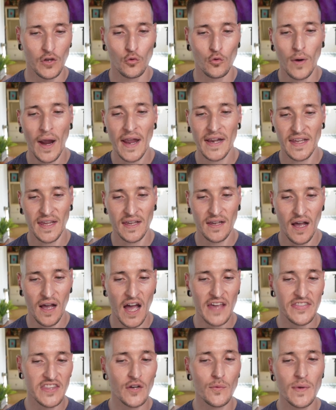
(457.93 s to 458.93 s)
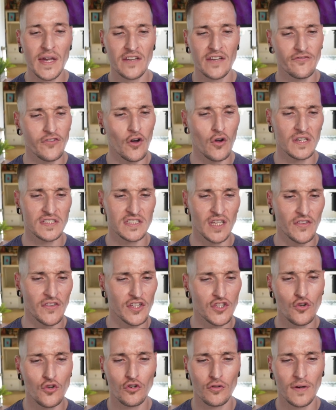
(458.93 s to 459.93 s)
Writing, "I think we can focus on
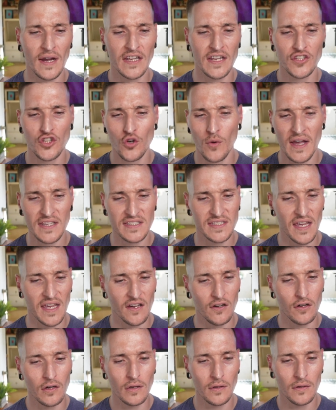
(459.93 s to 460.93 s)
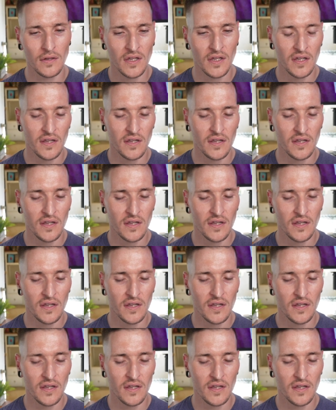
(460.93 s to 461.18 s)
the Ukraine-US angle.